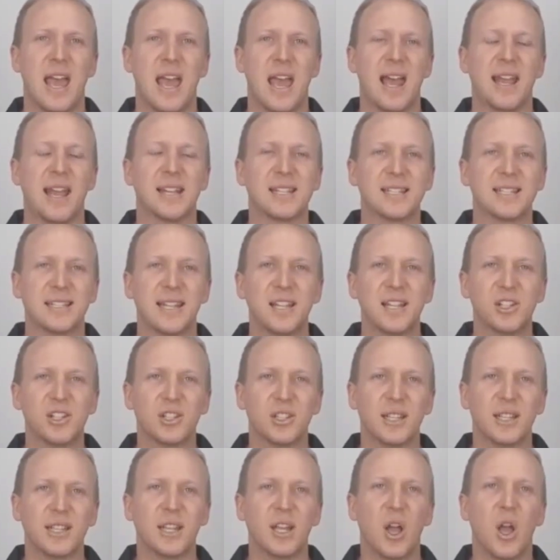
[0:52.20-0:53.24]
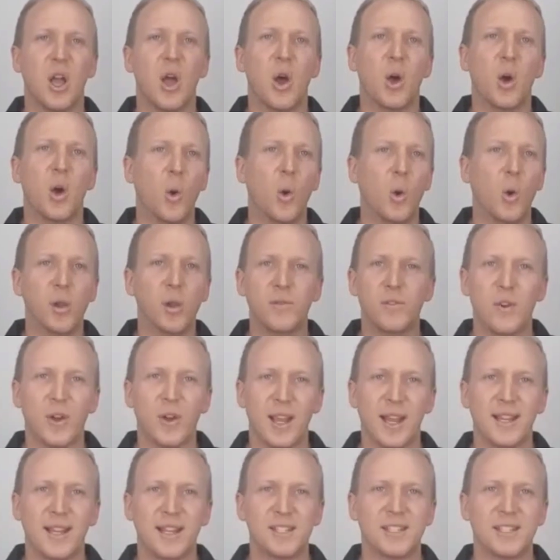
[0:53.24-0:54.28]
And essentially, all of your
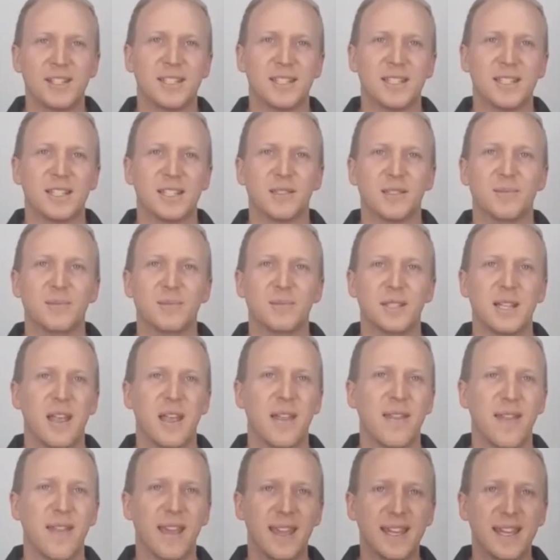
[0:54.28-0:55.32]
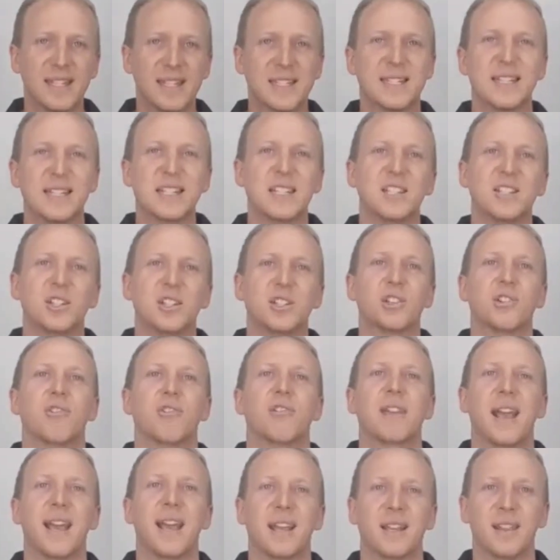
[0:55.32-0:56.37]
energy systems, they exist to
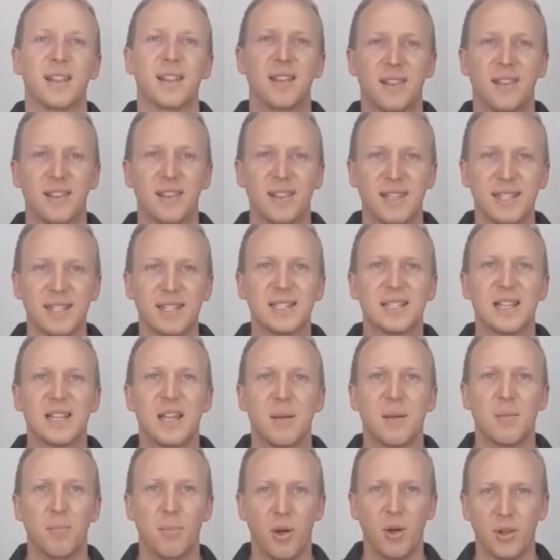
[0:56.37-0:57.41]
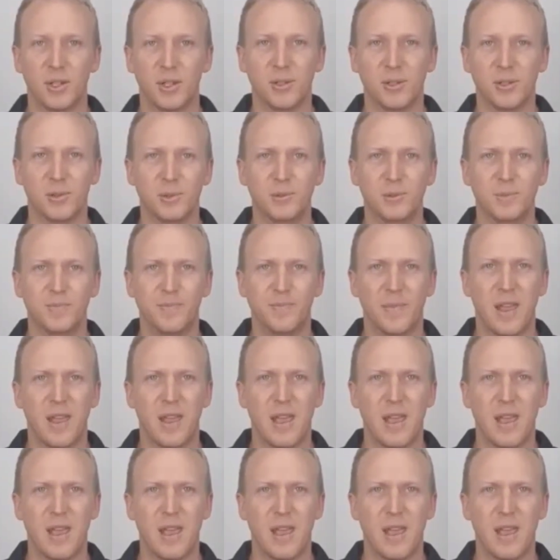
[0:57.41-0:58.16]
create this molecule,